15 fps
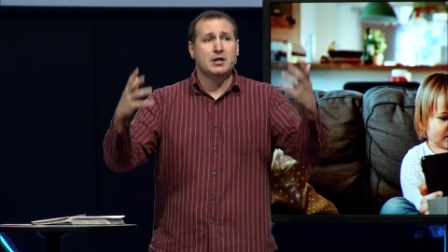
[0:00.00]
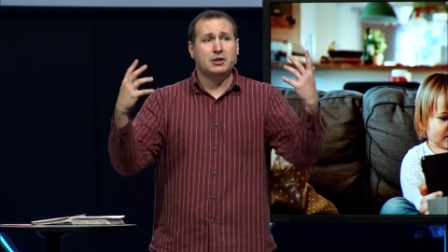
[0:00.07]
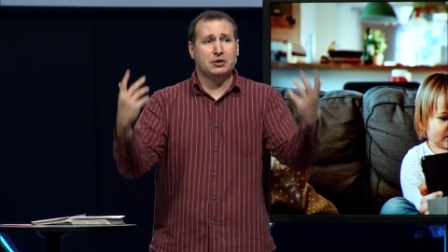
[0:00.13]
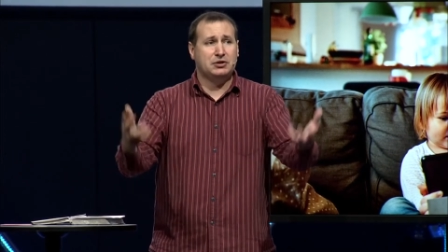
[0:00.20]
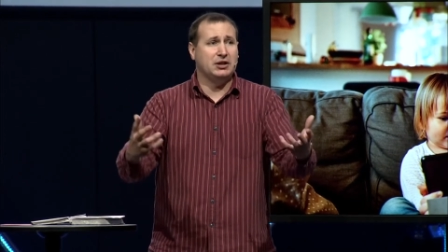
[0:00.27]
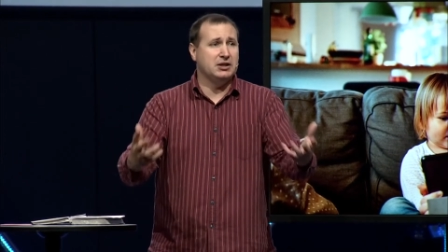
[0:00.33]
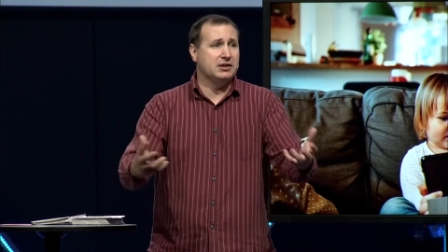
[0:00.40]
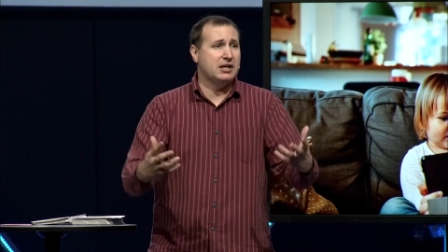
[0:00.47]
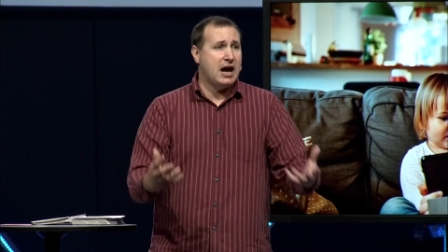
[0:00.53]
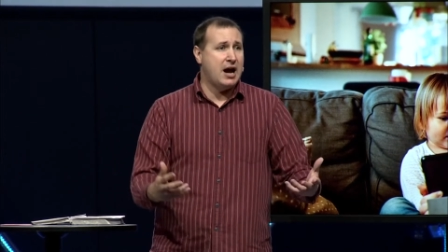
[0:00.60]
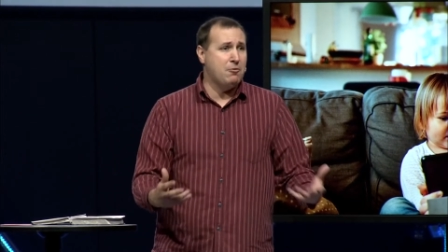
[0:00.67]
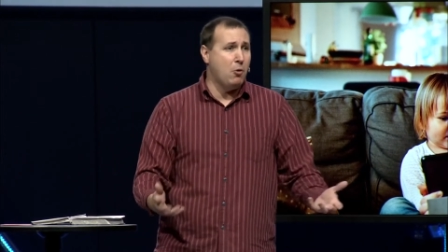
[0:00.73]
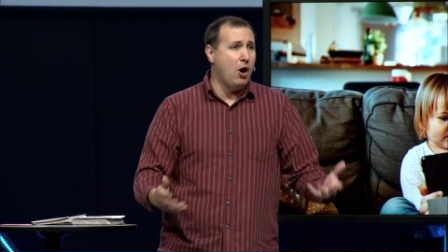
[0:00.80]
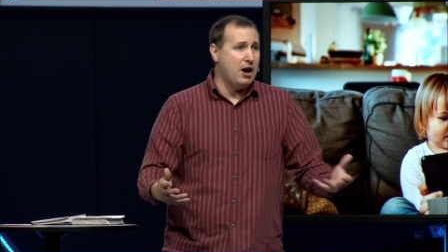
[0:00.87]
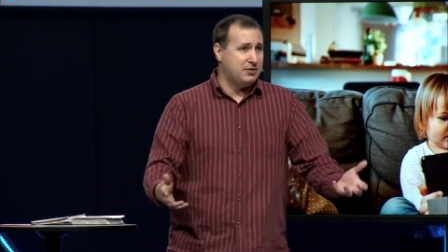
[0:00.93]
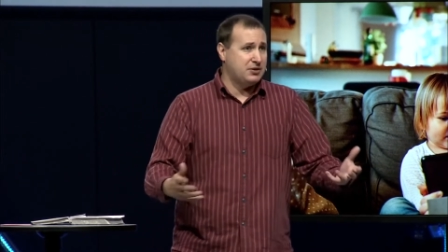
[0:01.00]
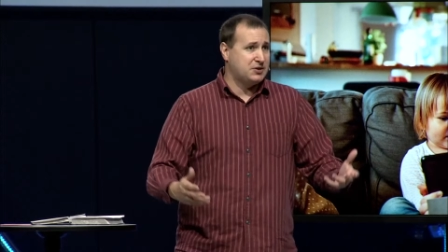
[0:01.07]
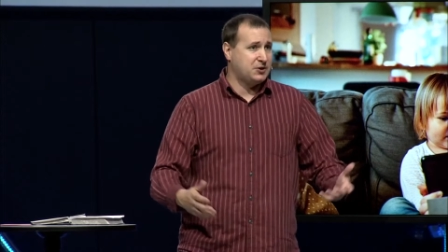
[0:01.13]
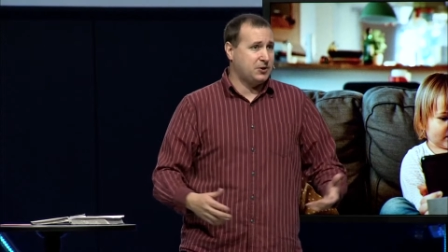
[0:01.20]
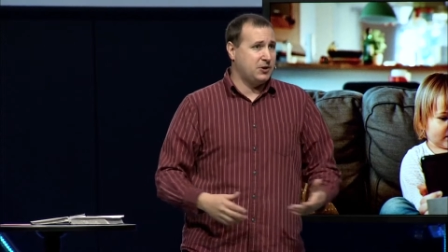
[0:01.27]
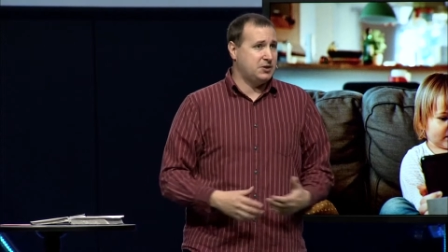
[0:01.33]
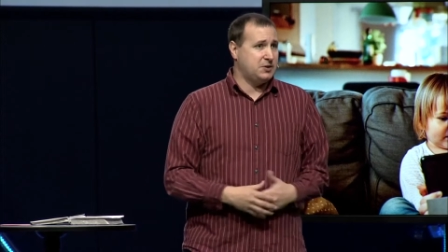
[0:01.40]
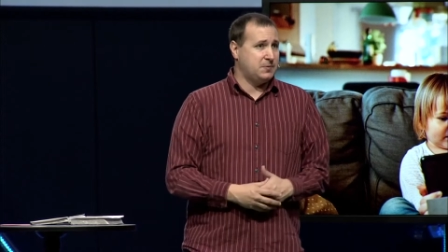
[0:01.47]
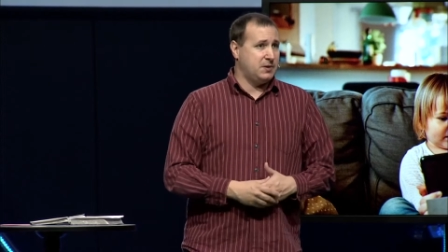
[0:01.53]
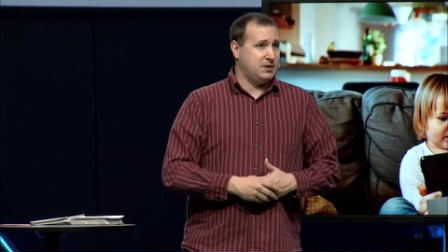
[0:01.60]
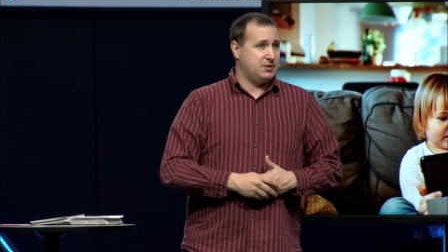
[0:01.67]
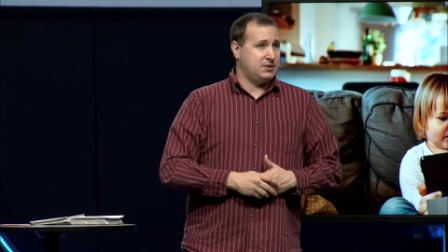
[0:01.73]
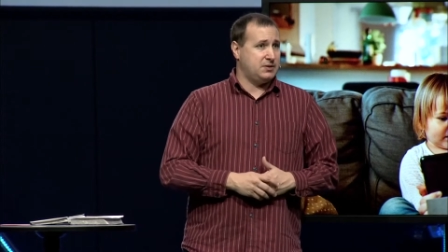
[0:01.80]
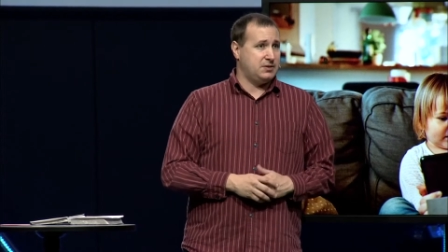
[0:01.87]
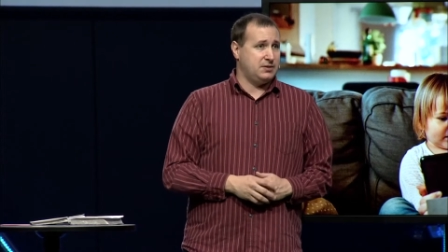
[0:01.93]
the thing that I want this
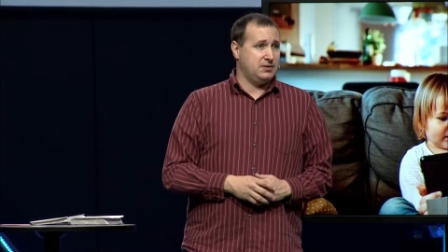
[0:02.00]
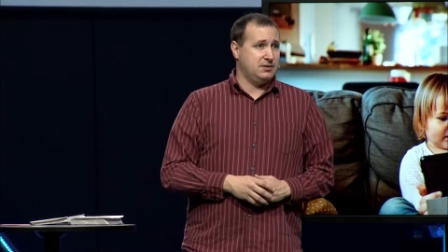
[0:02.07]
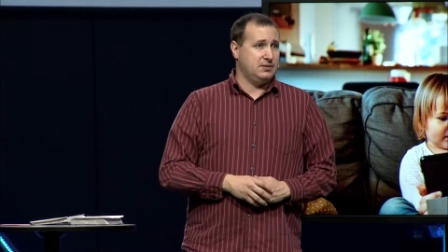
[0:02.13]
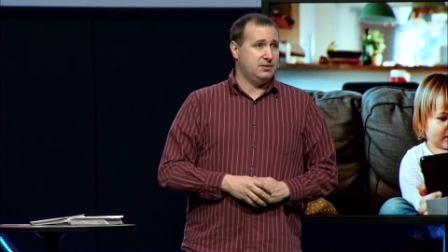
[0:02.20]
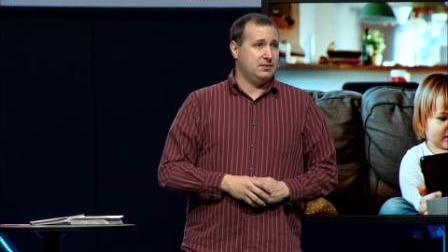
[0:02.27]
Christmas.